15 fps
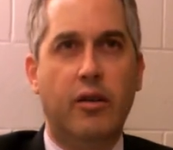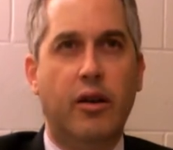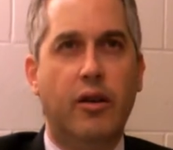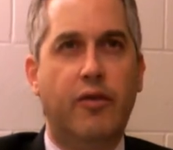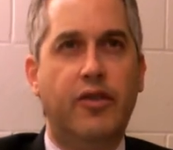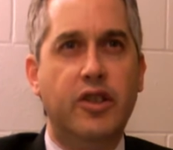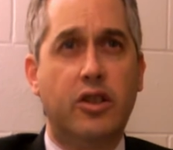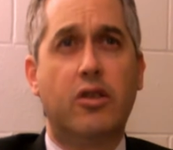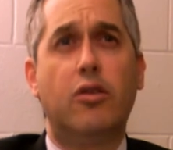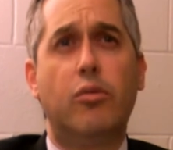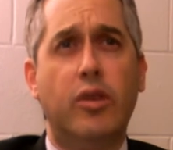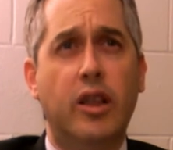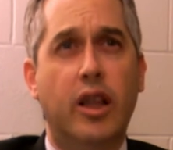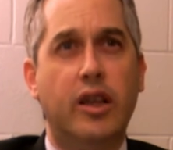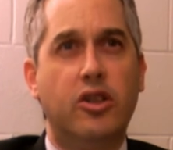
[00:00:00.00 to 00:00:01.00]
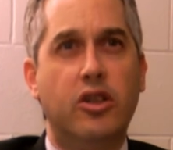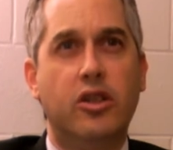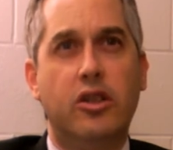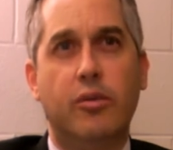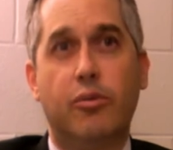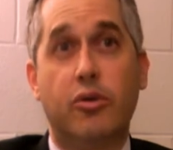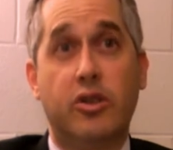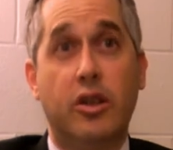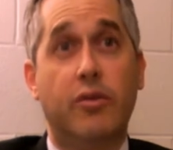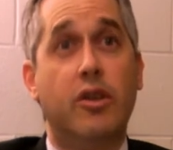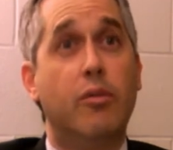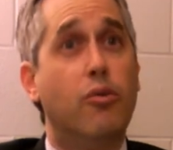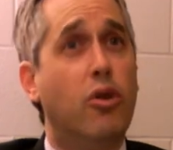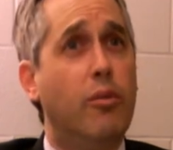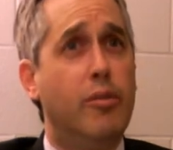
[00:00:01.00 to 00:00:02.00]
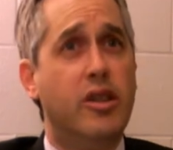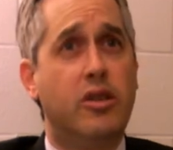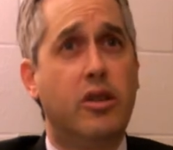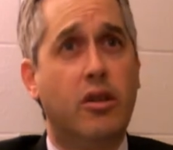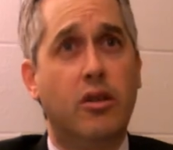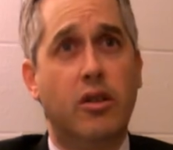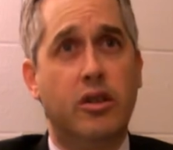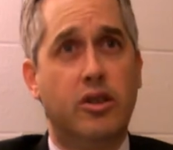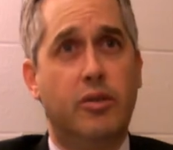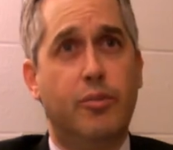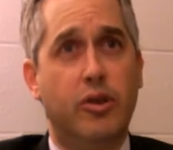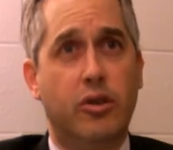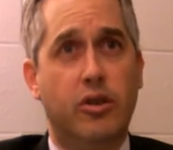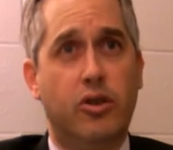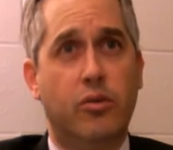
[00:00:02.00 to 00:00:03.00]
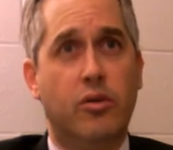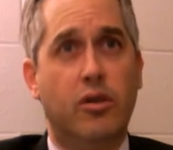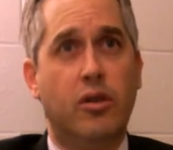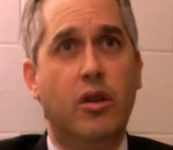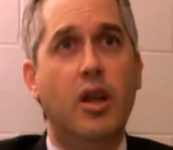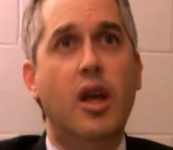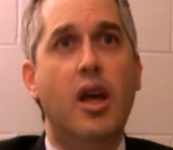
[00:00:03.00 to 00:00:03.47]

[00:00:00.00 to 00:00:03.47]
a, physical relationship or something more mystical and spiritual.